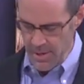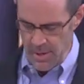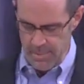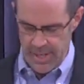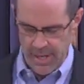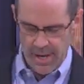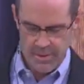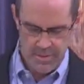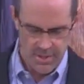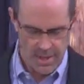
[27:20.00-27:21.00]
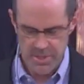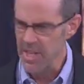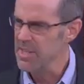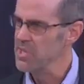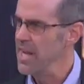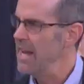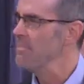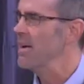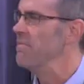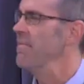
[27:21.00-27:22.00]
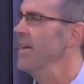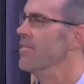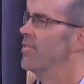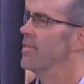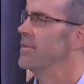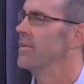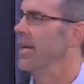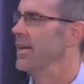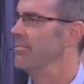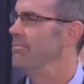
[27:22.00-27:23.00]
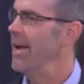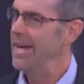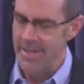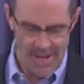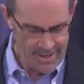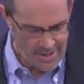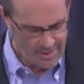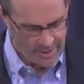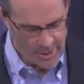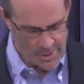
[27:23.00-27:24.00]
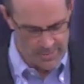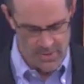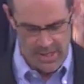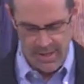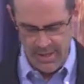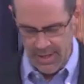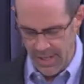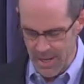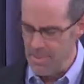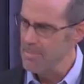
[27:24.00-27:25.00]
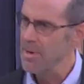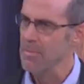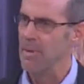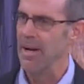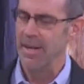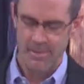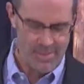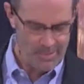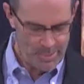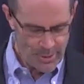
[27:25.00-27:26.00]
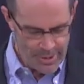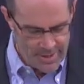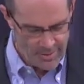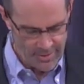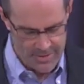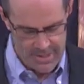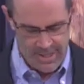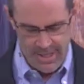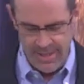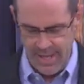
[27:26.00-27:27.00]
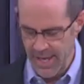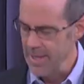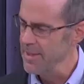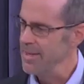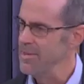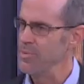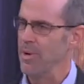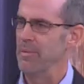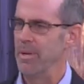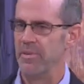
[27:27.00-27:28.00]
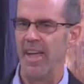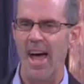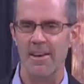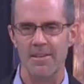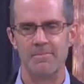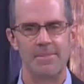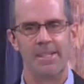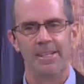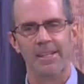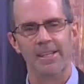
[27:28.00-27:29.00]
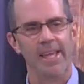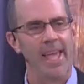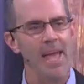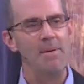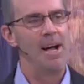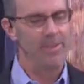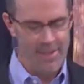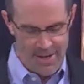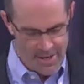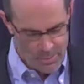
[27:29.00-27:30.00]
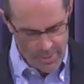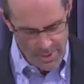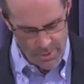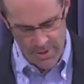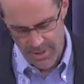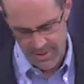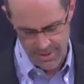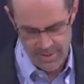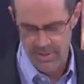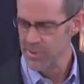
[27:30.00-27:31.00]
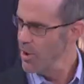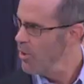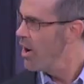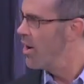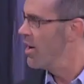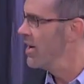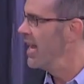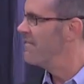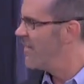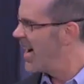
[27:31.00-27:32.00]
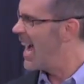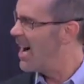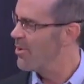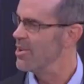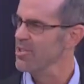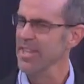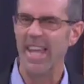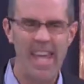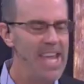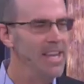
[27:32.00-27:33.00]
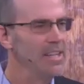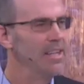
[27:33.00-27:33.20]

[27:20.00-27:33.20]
but I was, I was going to stain my fence like many decades ago. And I remember my, my boys, they, they just wanted to be with dad. And they came out there and we worked so hard and for hours in the heat